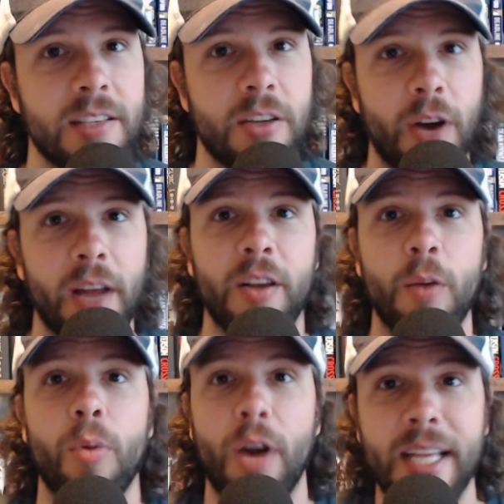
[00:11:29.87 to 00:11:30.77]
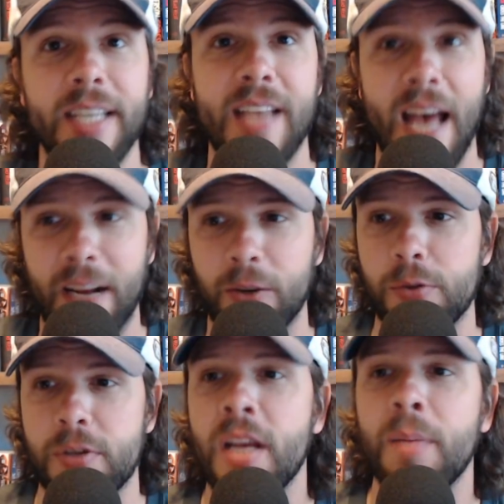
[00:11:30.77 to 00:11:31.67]
are out there breaking tackles,
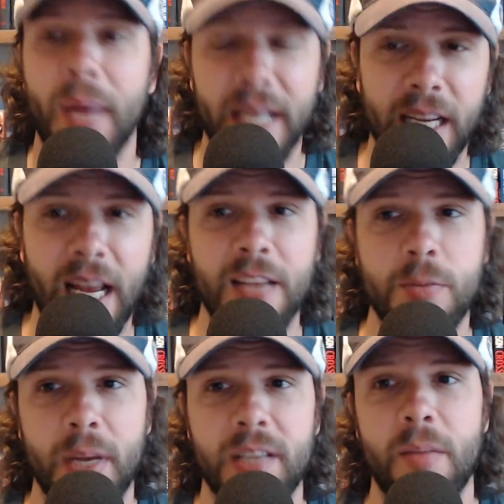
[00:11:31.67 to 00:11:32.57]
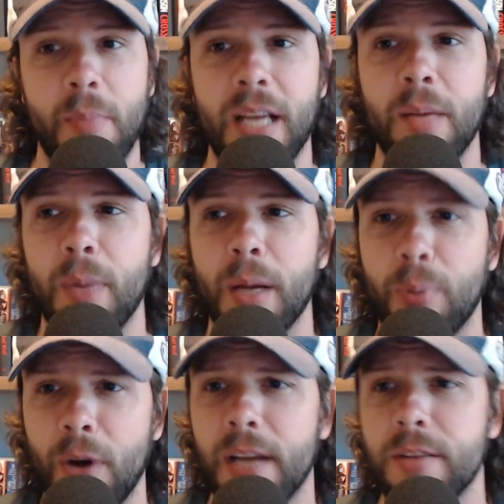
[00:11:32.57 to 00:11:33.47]
making guys miss, and making big
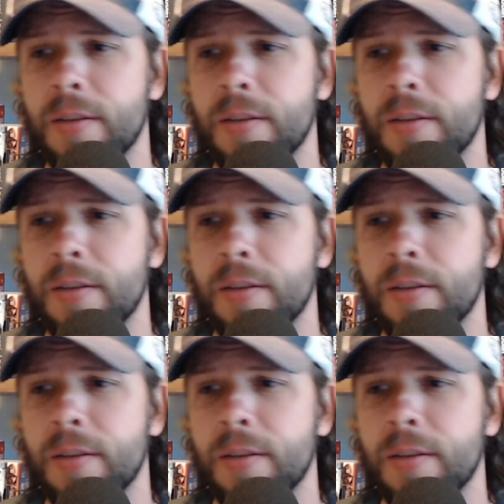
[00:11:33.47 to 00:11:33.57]
plays.